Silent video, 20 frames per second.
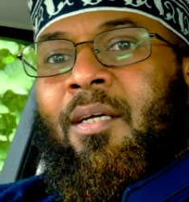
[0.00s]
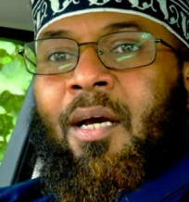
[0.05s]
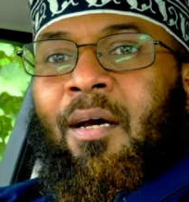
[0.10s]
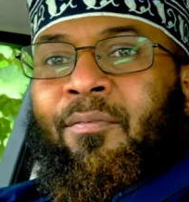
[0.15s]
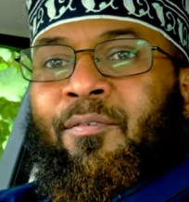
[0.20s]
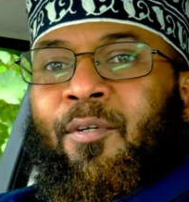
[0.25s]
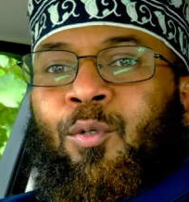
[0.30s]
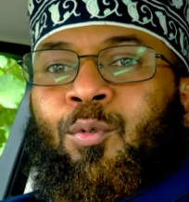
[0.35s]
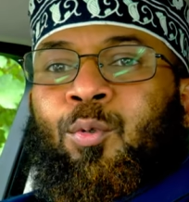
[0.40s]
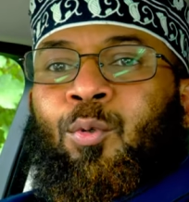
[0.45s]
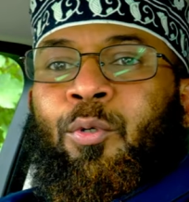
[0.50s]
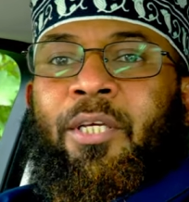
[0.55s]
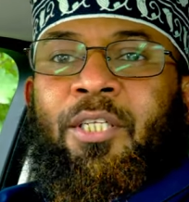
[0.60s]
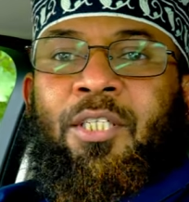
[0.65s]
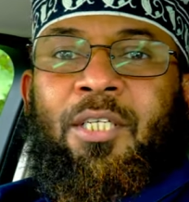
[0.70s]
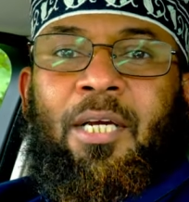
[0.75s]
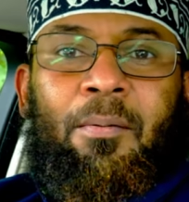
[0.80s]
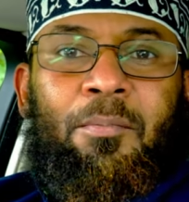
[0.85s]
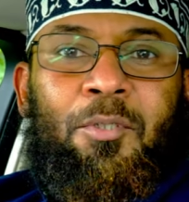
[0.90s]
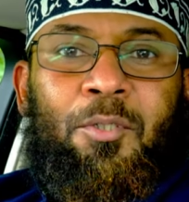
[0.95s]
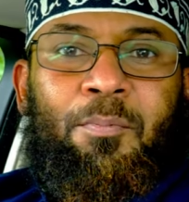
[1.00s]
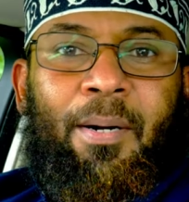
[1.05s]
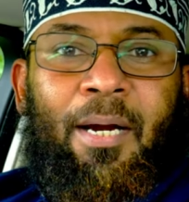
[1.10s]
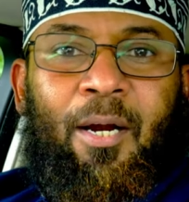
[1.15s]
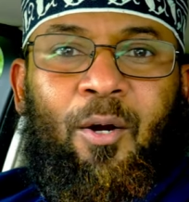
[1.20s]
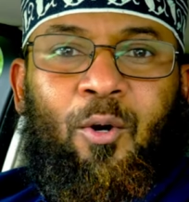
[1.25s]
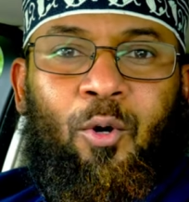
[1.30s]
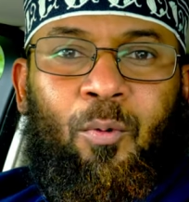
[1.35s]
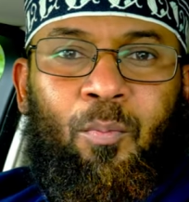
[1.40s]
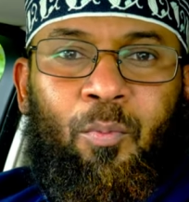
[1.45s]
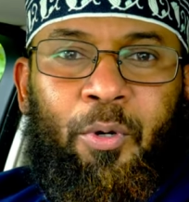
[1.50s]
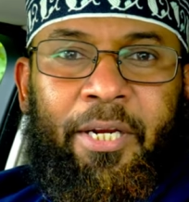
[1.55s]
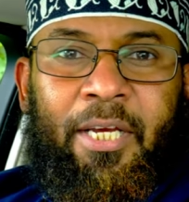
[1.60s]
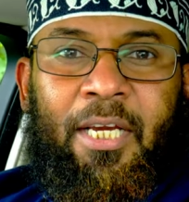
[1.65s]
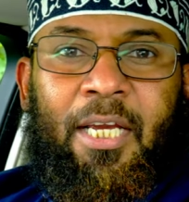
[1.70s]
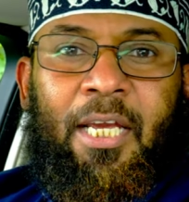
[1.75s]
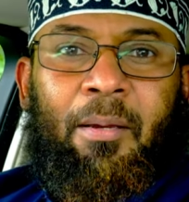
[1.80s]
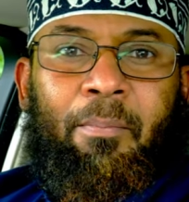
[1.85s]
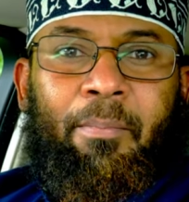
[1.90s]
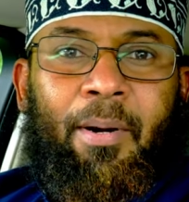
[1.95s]
After two days, comes back home. When he
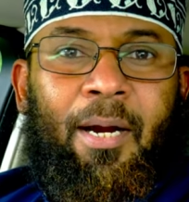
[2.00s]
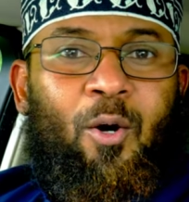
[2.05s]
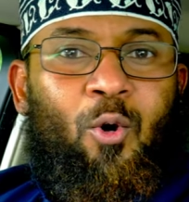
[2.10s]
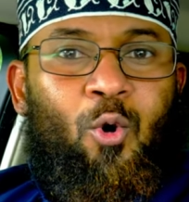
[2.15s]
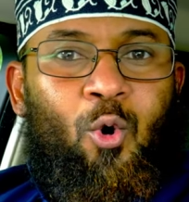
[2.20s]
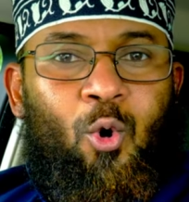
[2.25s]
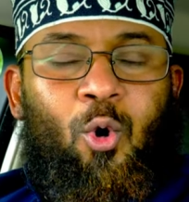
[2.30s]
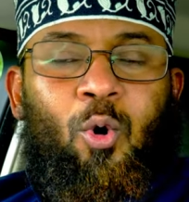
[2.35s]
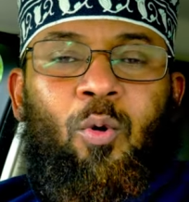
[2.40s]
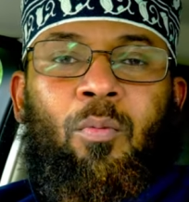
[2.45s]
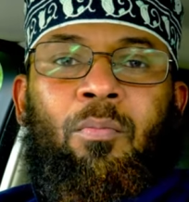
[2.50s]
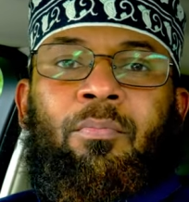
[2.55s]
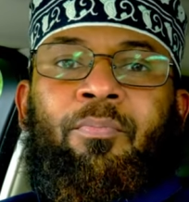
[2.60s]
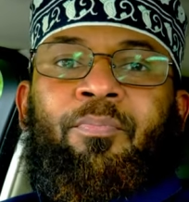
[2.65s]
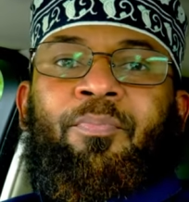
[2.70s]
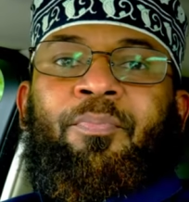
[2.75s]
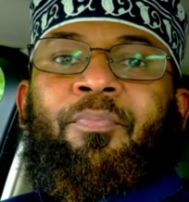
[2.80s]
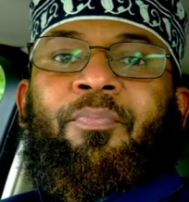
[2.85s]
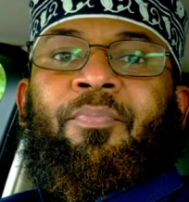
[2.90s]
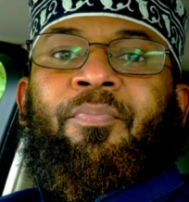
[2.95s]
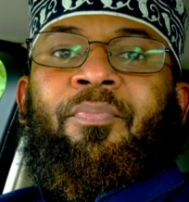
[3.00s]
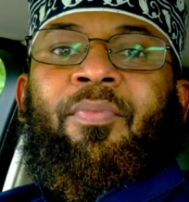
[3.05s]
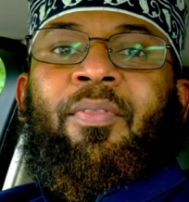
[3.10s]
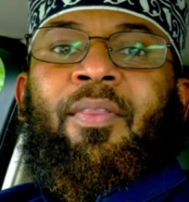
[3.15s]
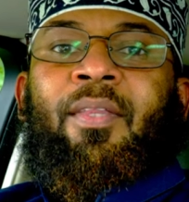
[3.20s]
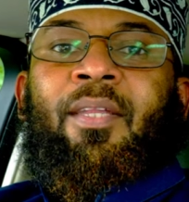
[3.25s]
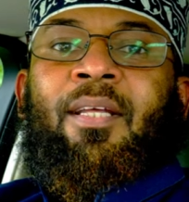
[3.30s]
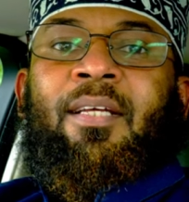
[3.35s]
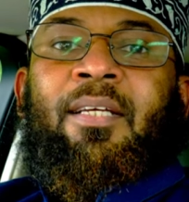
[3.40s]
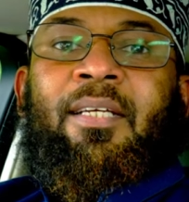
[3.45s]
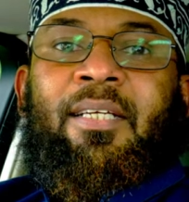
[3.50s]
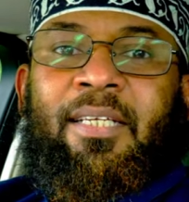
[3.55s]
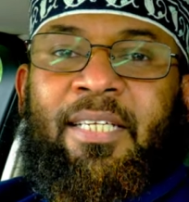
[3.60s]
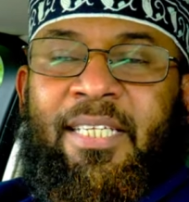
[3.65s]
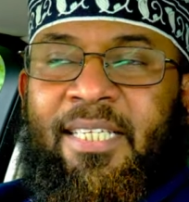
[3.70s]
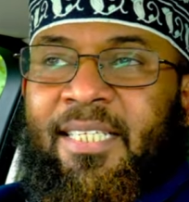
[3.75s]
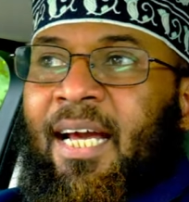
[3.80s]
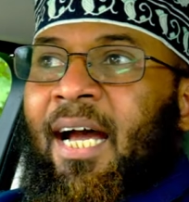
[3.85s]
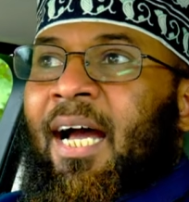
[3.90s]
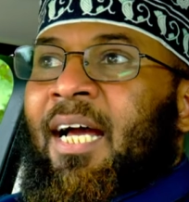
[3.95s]
came back home, he
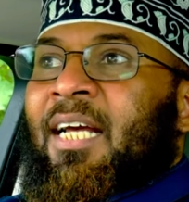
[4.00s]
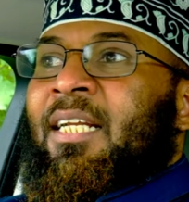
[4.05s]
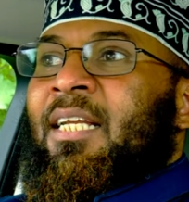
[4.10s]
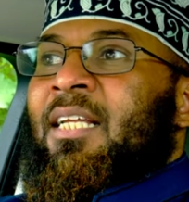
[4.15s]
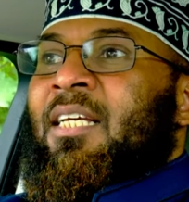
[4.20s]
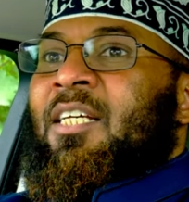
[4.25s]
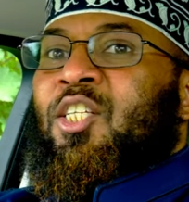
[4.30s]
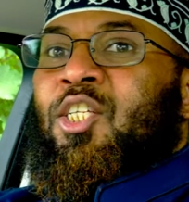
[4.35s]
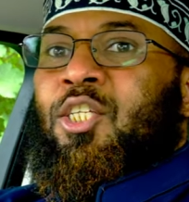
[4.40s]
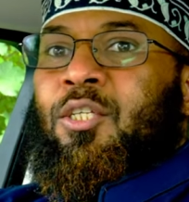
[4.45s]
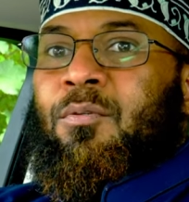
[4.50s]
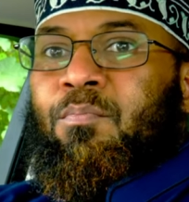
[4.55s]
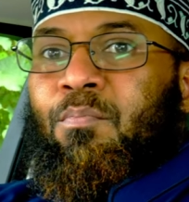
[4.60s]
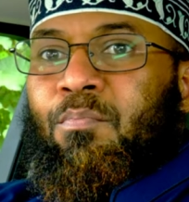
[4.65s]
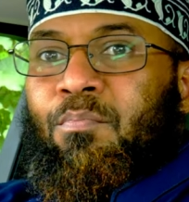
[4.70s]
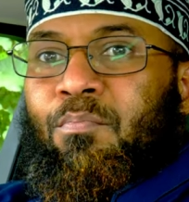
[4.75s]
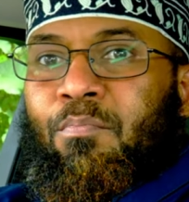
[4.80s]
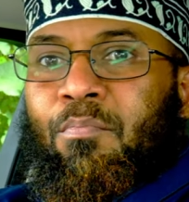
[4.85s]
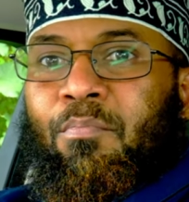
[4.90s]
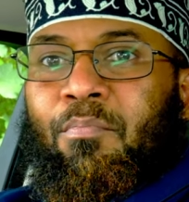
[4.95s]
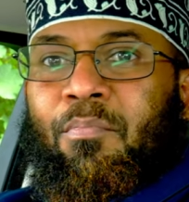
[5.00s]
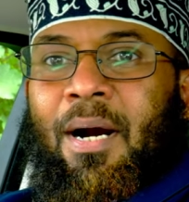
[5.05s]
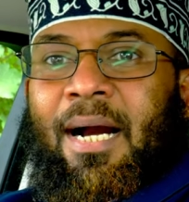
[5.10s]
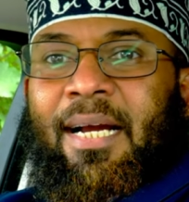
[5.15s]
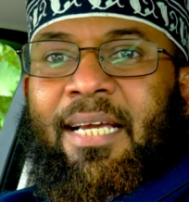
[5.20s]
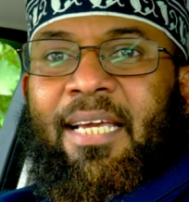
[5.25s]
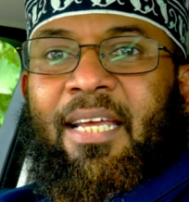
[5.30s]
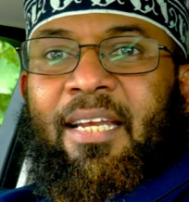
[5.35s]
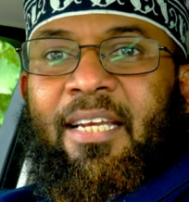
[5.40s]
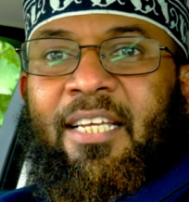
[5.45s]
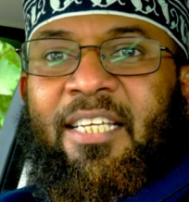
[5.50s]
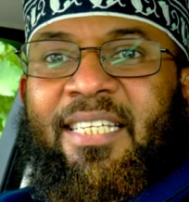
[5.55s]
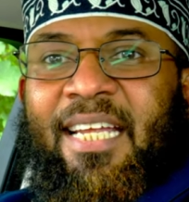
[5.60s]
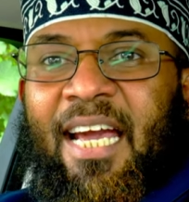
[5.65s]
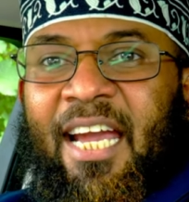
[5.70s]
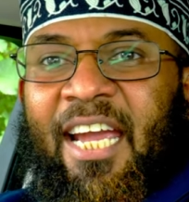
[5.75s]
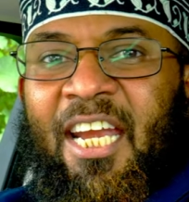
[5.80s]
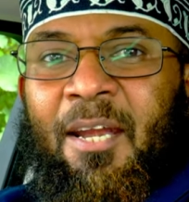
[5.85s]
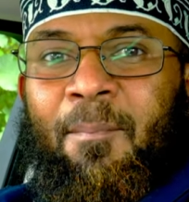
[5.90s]
started smacking, he started